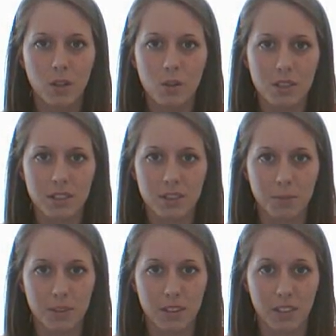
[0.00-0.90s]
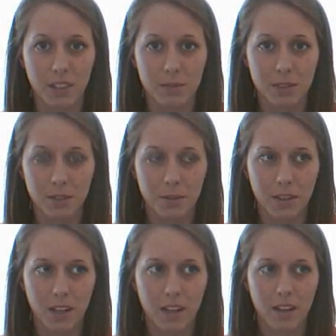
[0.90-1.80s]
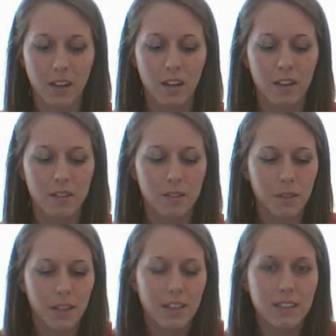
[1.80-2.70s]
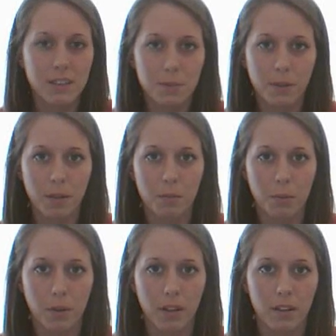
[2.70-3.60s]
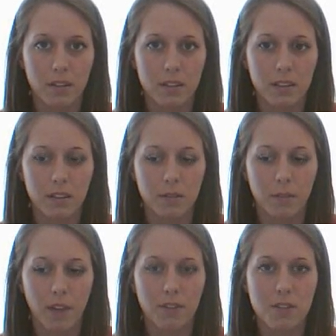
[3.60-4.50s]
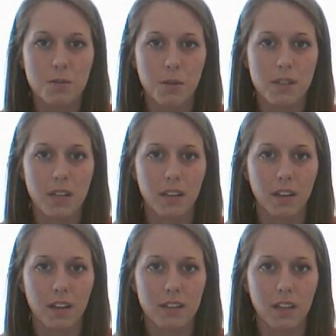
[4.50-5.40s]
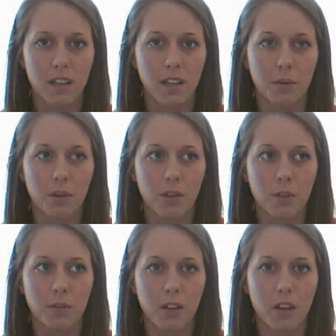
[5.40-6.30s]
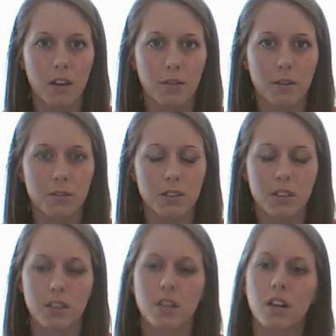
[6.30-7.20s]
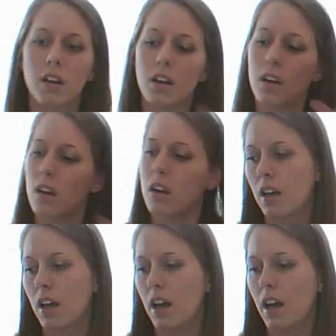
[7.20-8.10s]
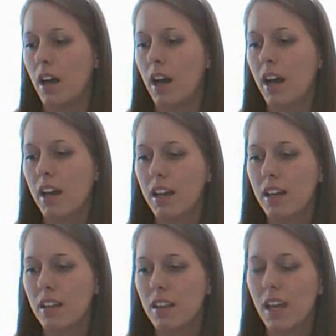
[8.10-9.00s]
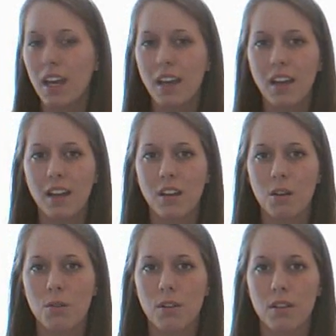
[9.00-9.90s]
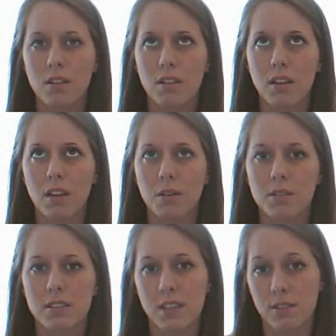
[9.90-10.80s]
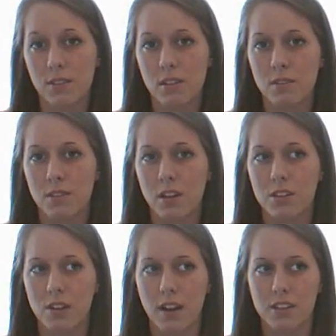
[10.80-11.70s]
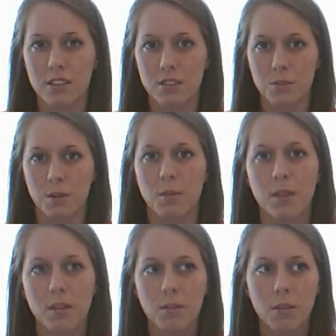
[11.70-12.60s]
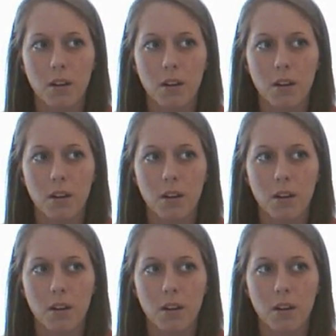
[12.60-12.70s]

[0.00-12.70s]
or just someone to look up to with that. So I guess it's pretty important to have these stories out there because I think that would have helped a lot when I was younger. I think I knew that there was a definite attraction to women